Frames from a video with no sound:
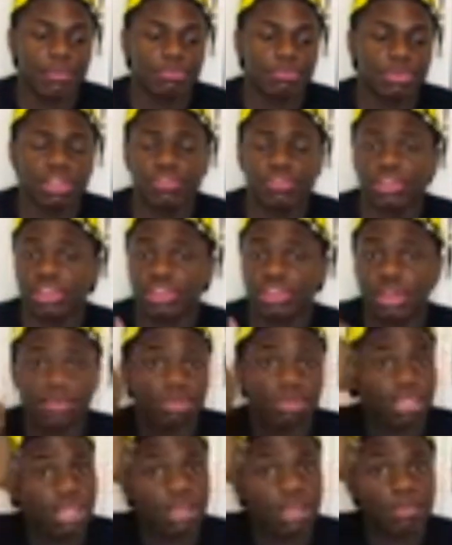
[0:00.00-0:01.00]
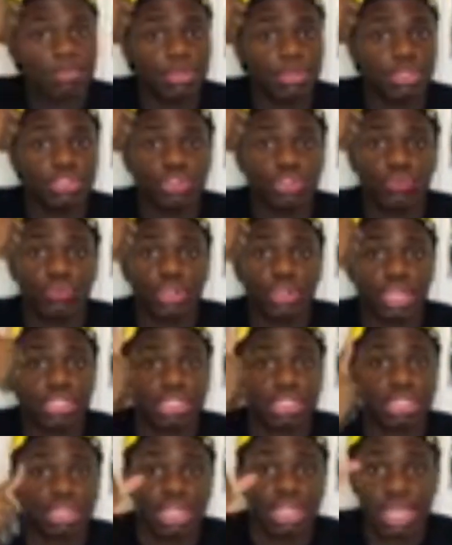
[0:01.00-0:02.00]
Leave a thumbs up. Don't forget
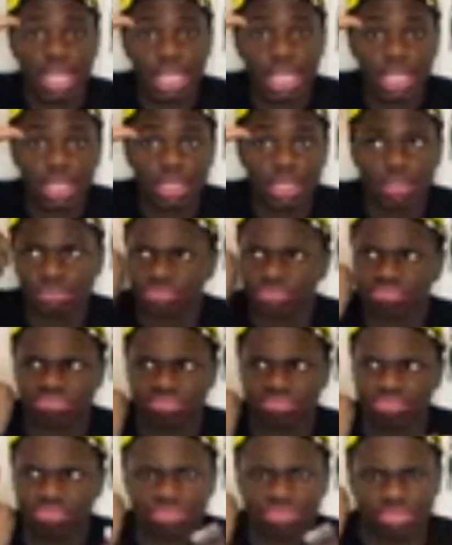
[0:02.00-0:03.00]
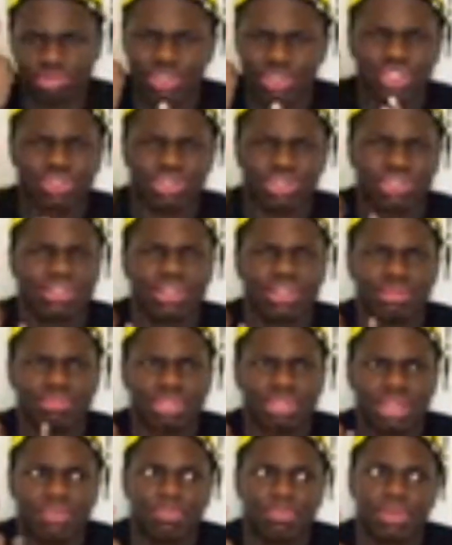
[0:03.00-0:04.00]
to like. Just a
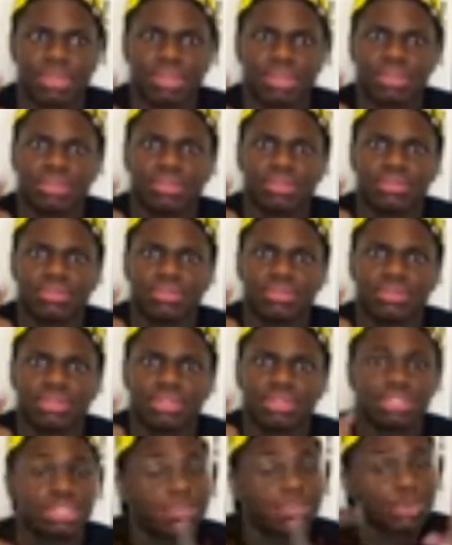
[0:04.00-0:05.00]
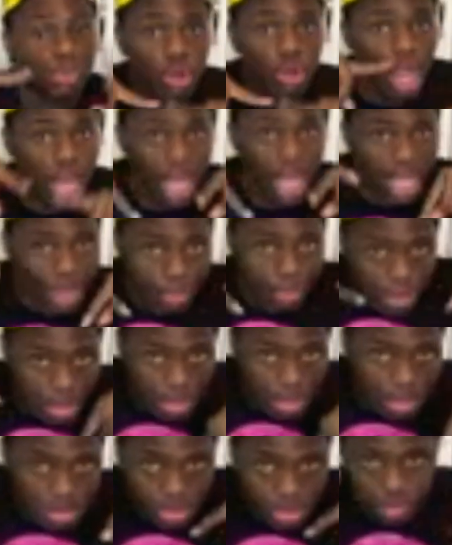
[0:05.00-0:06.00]
thumbs up. Subscribe.